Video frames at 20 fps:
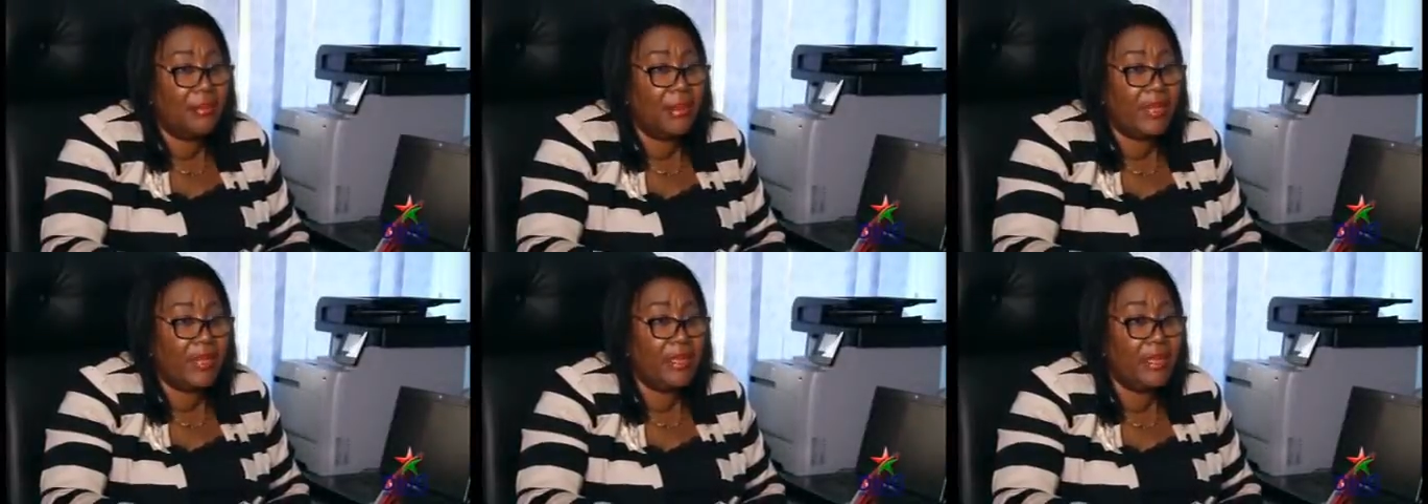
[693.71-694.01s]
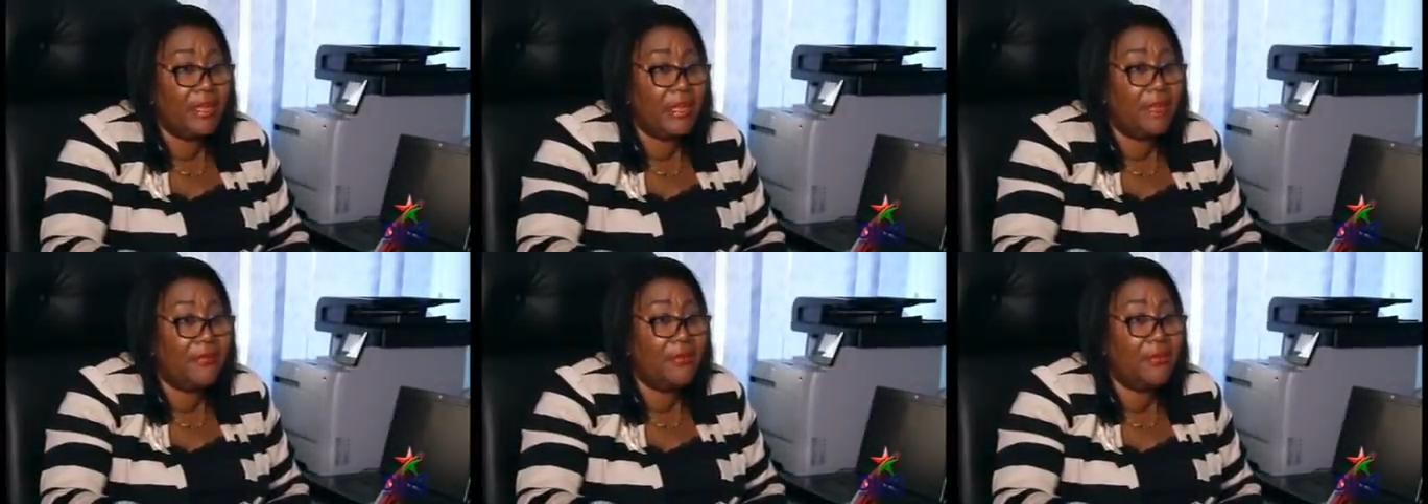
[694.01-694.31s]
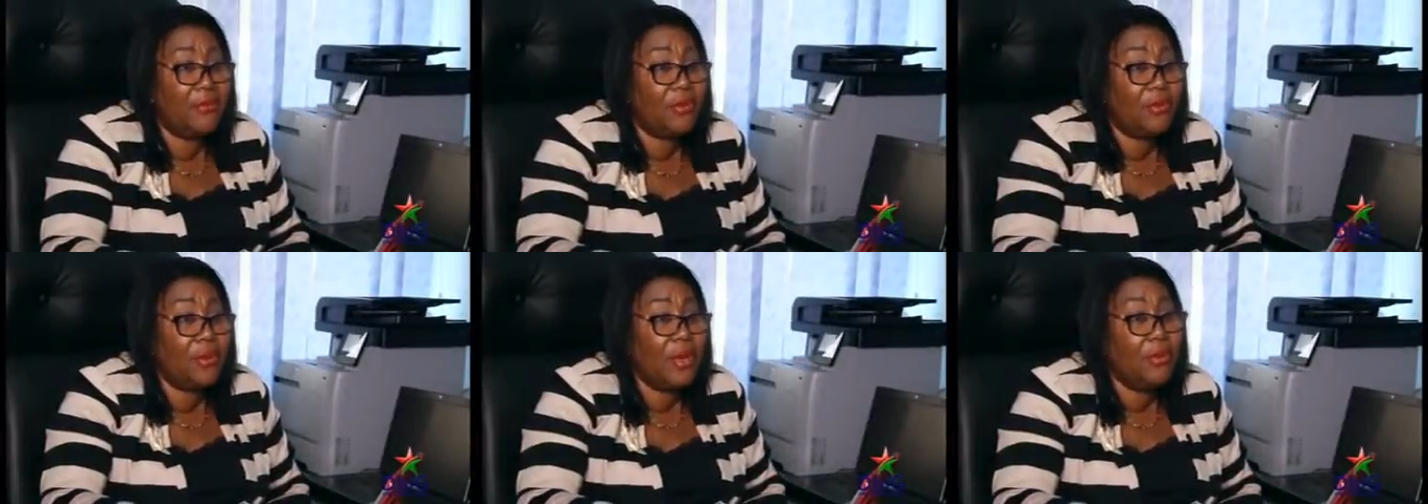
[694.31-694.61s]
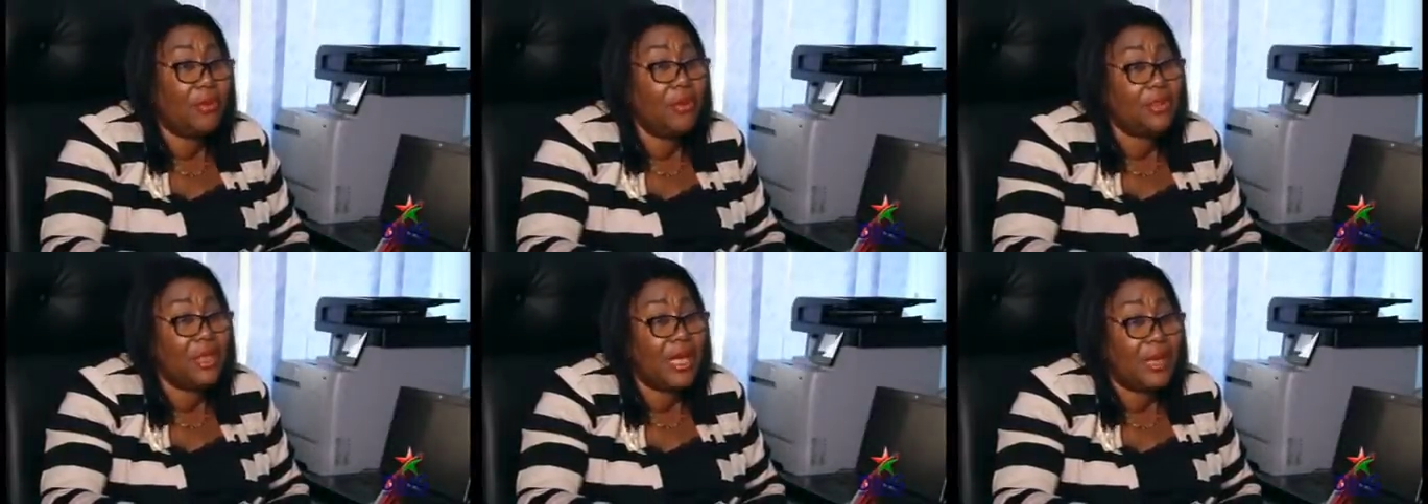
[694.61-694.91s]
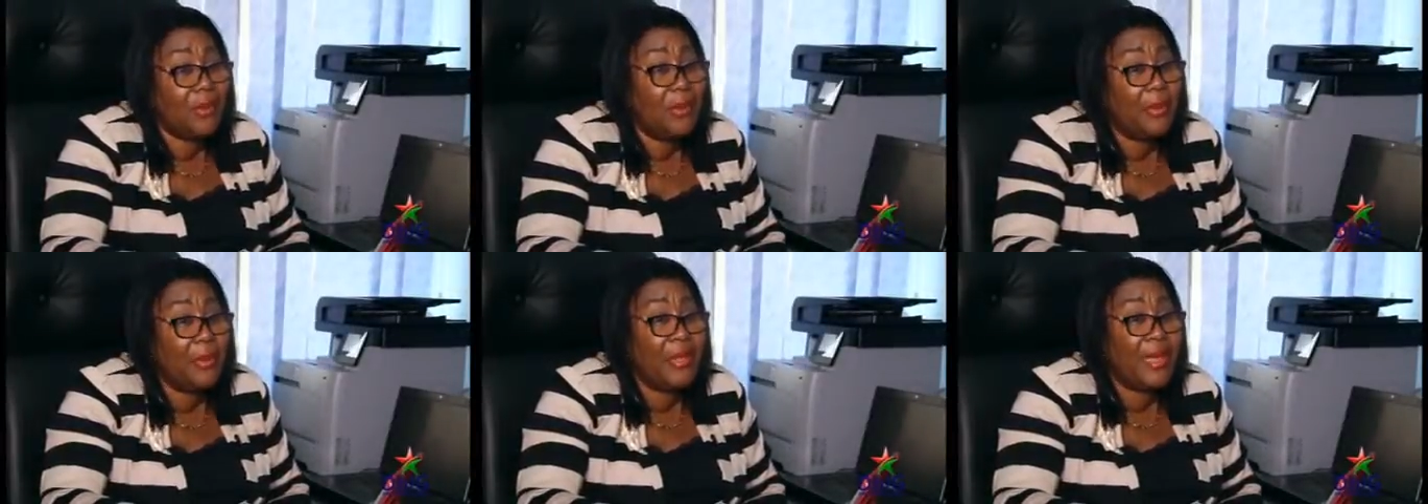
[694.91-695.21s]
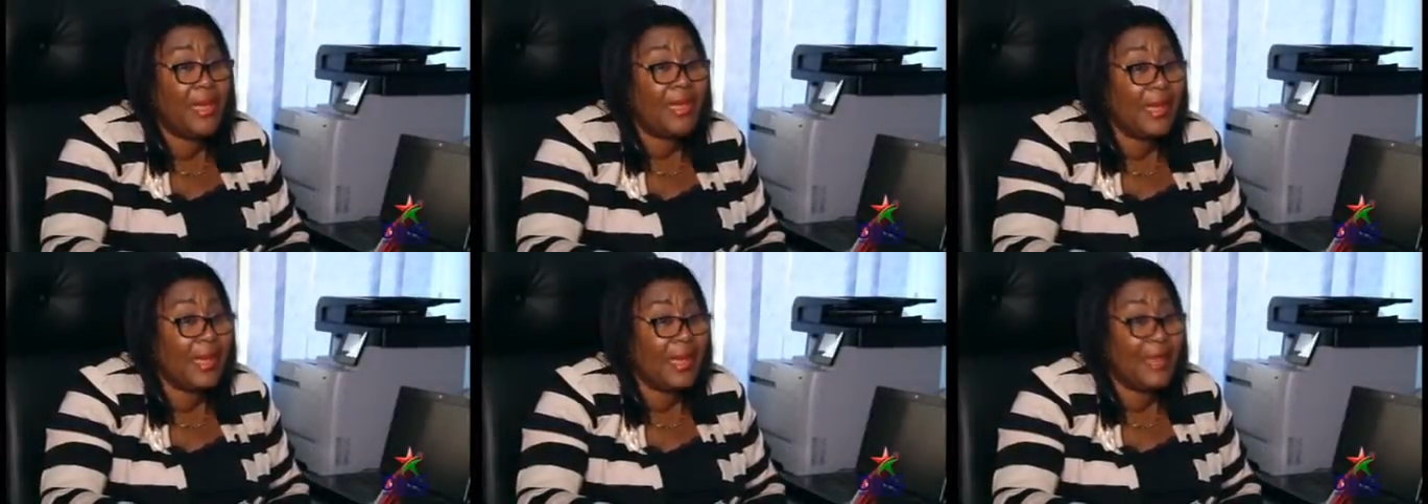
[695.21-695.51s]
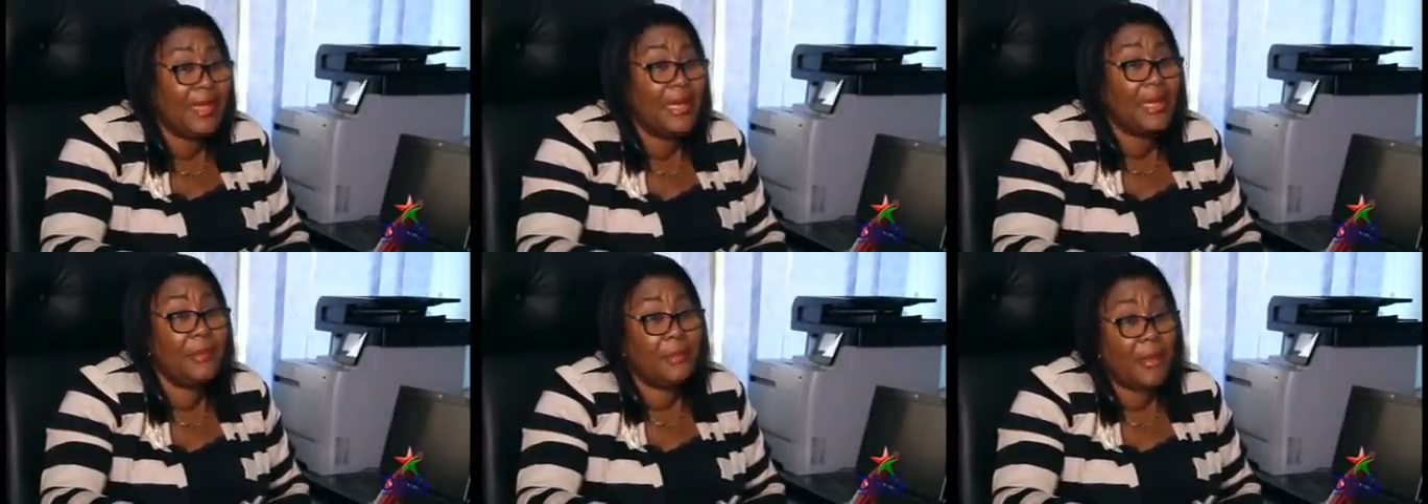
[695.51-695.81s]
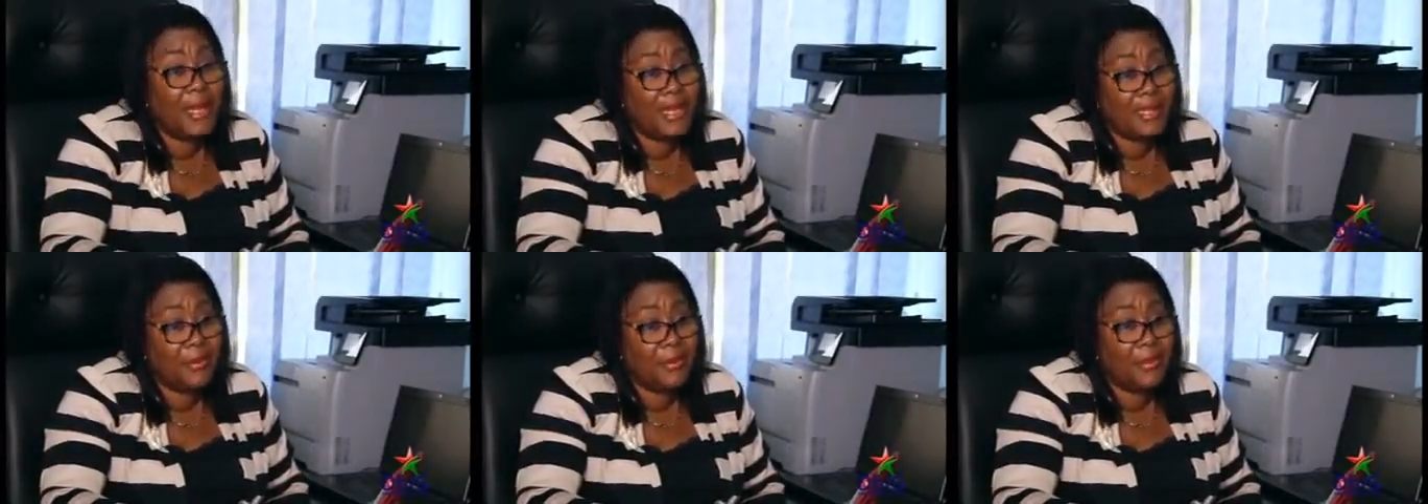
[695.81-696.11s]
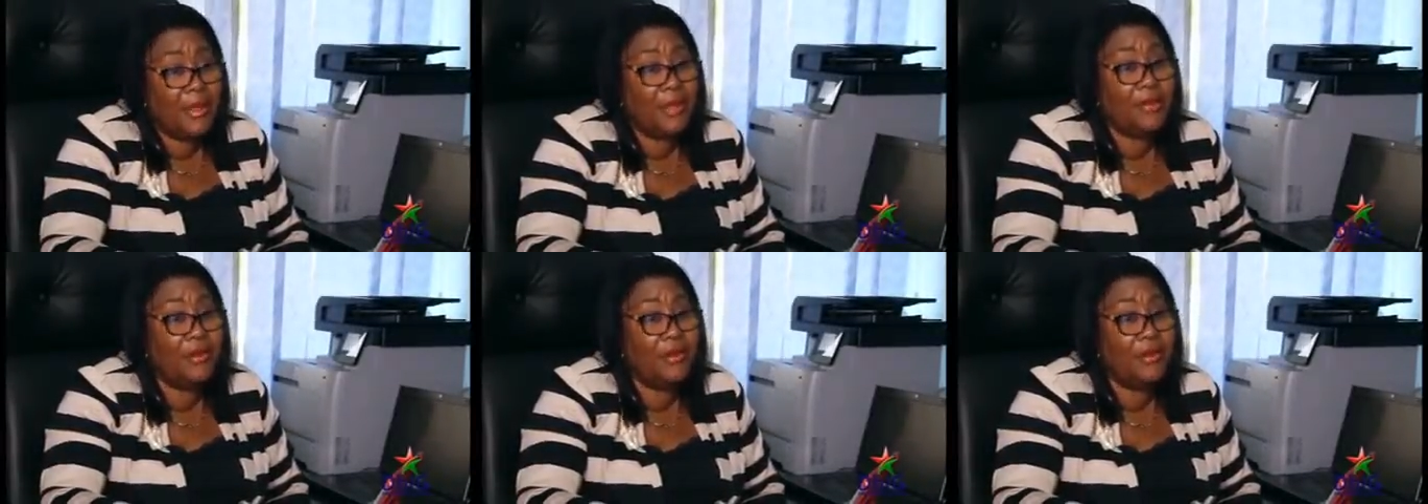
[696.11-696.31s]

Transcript: But if you're able to come out with a Ghanaian passport,